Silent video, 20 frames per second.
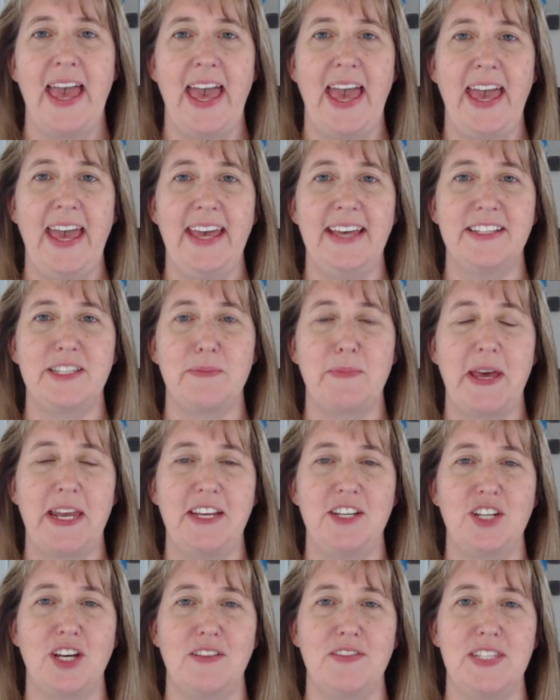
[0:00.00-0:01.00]
Hey, it's
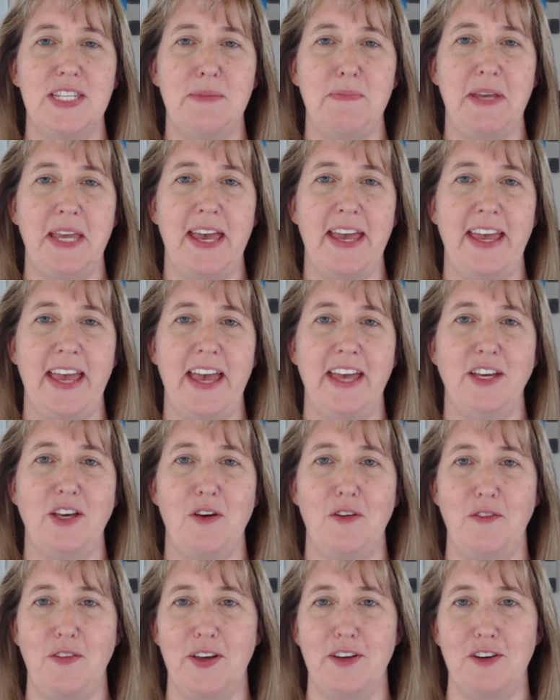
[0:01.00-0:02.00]
Patti, Scharf CPA and
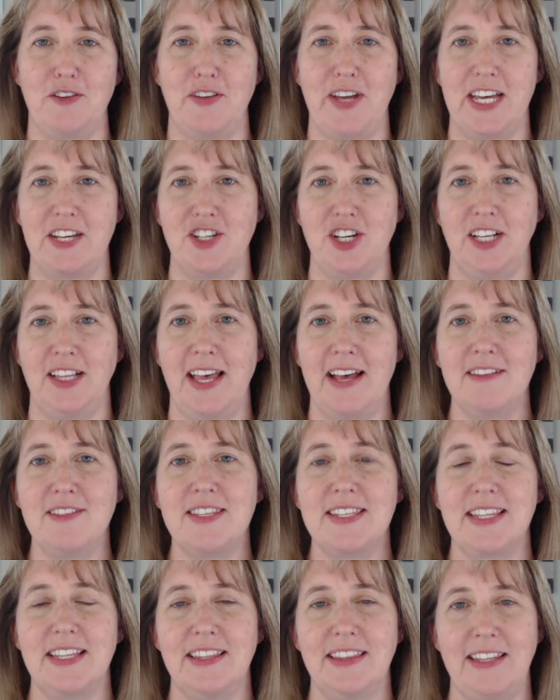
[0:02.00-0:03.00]
co-founder of Catching
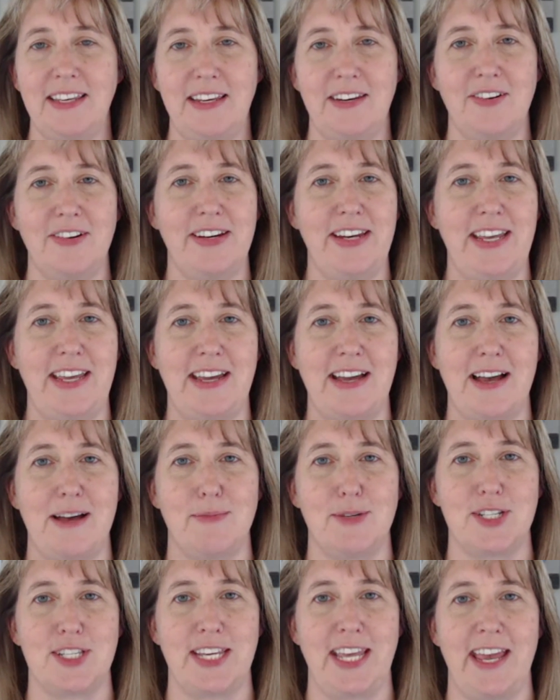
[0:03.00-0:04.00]
Clouds, the leader in
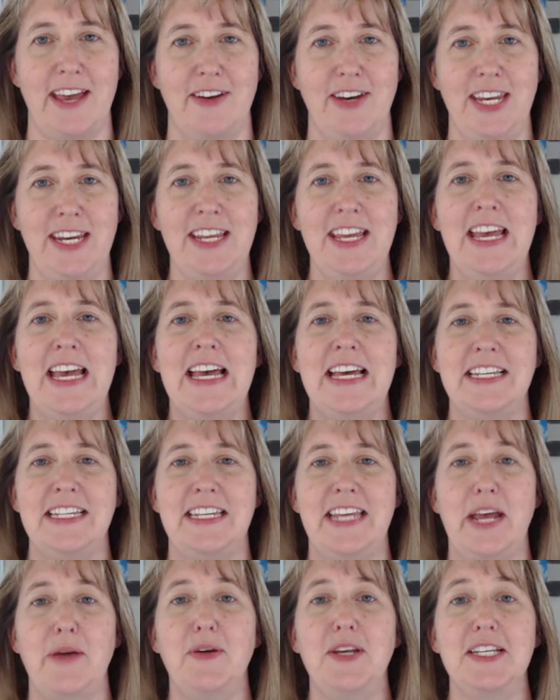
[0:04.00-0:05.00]
e-commerce accounting.
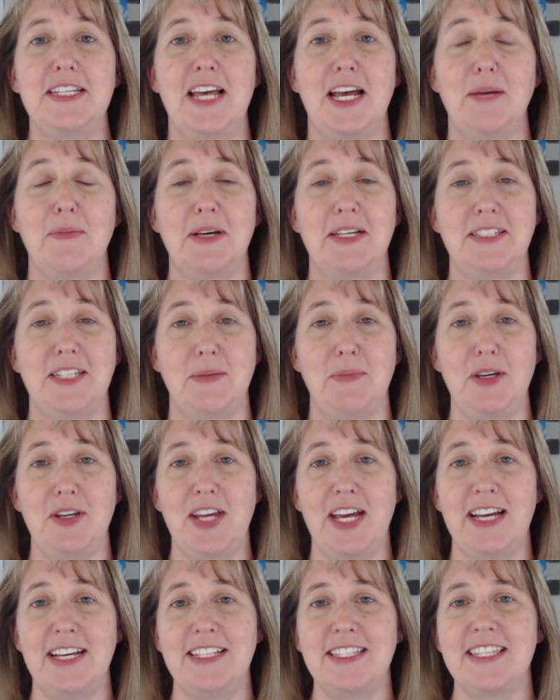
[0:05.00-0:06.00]
Today I want to talk about
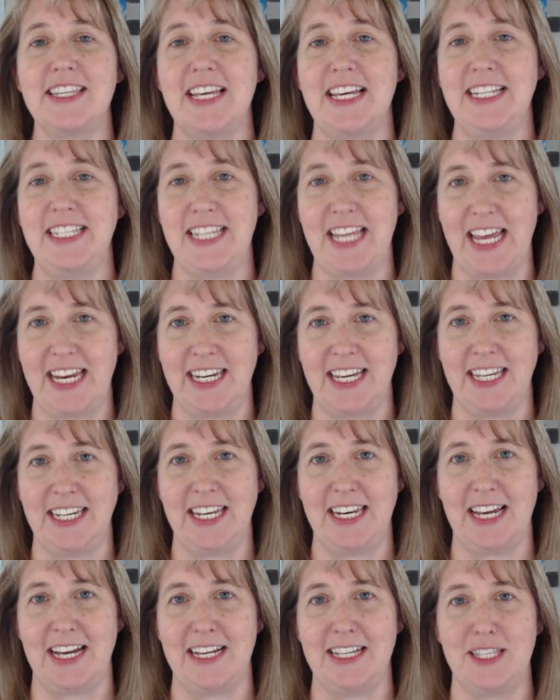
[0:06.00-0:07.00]
W-9s and
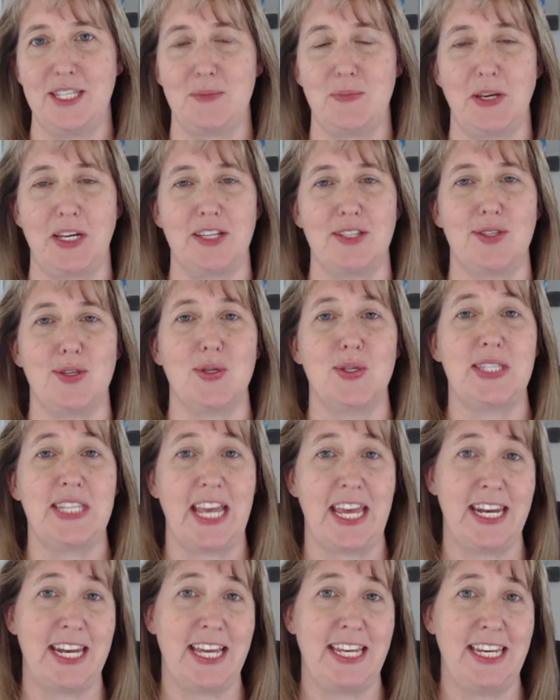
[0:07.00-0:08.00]
1099s because those
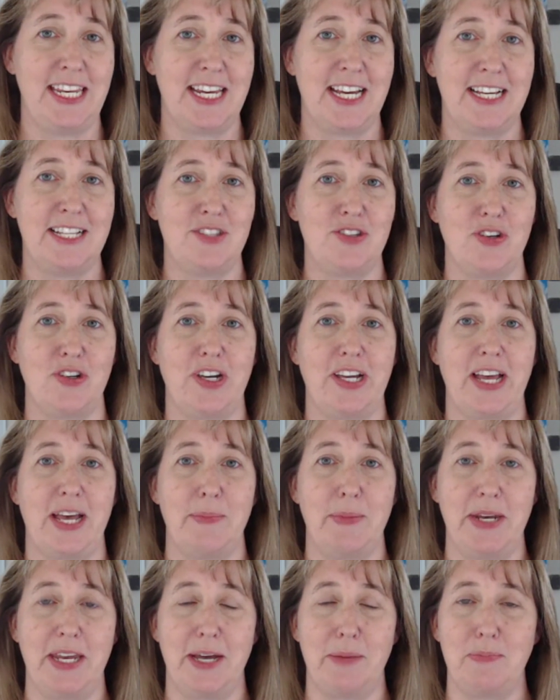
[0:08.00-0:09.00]
1099s are
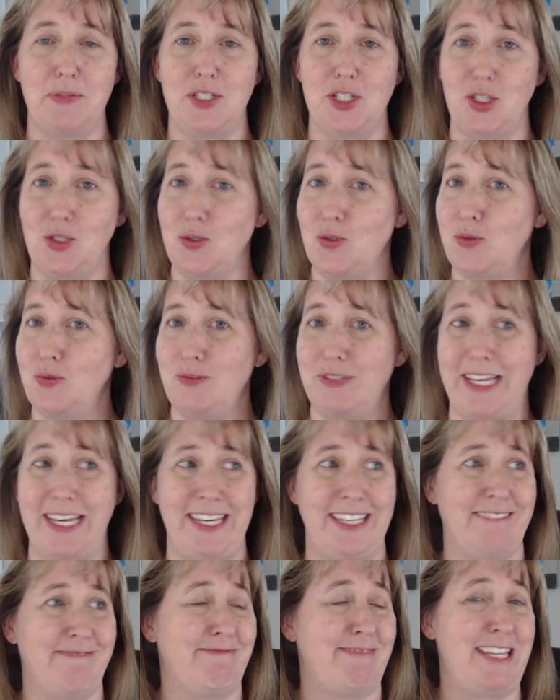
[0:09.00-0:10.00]
coming up due
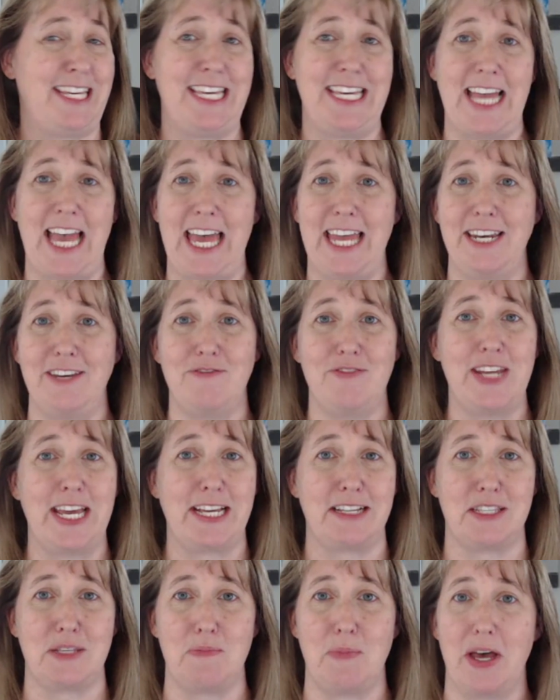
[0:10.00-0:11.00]
like the end of
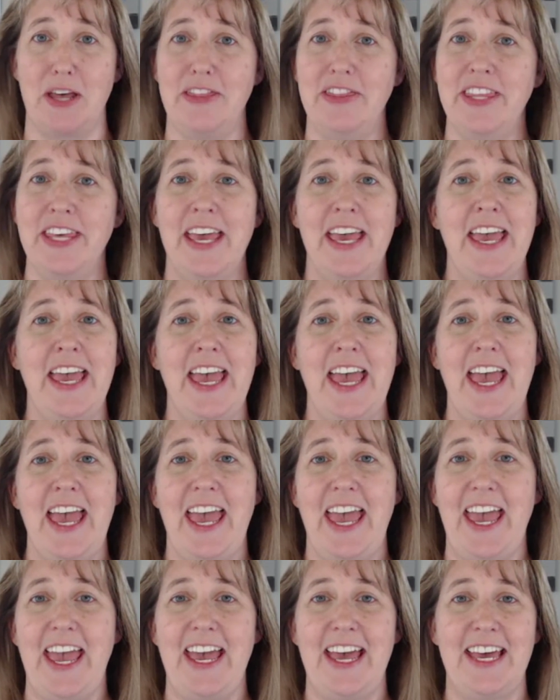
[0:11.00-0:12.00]
next month,
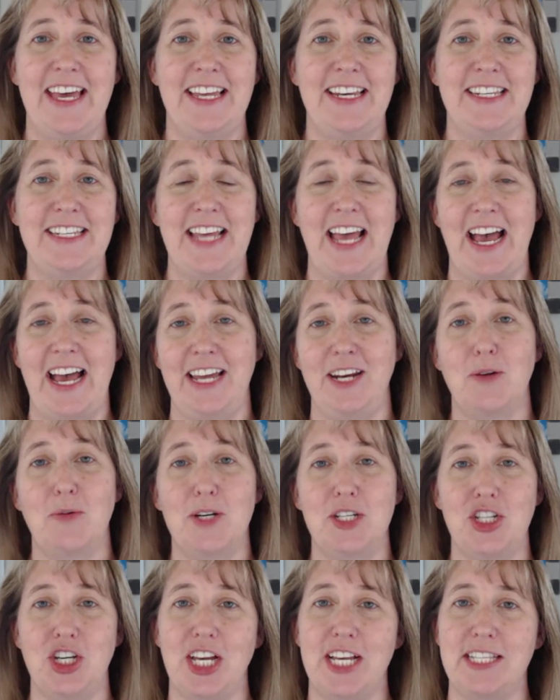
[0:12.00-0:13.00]
and I don't
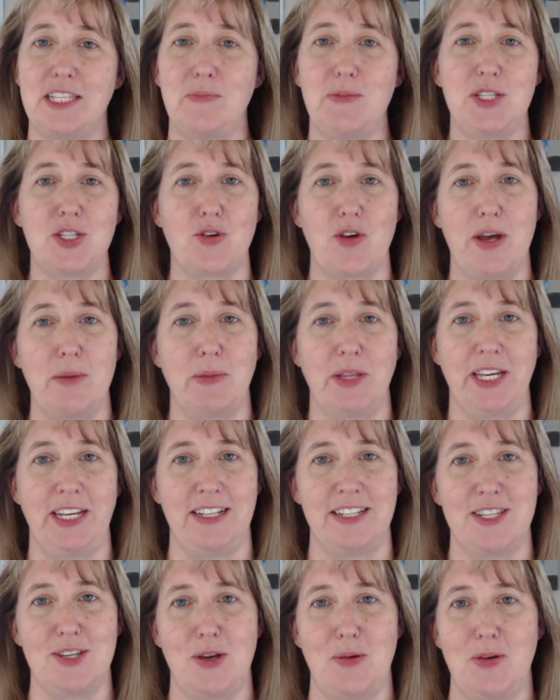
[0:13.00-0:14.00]
want you guys to be
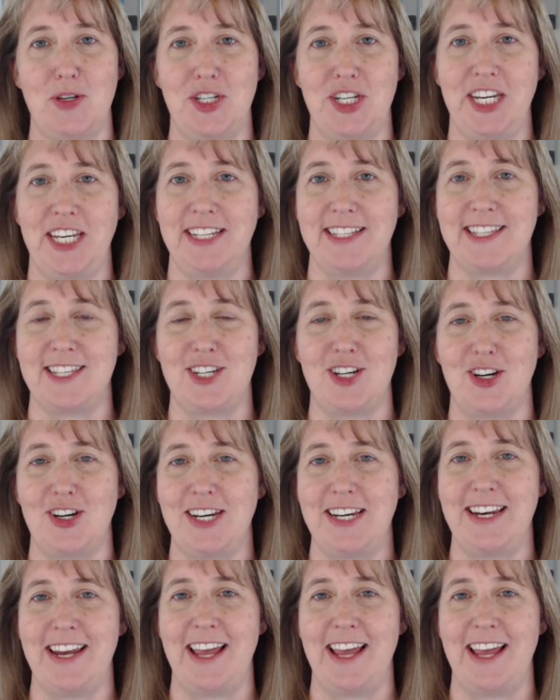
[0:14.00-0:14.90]
scrambling, so I want you to get started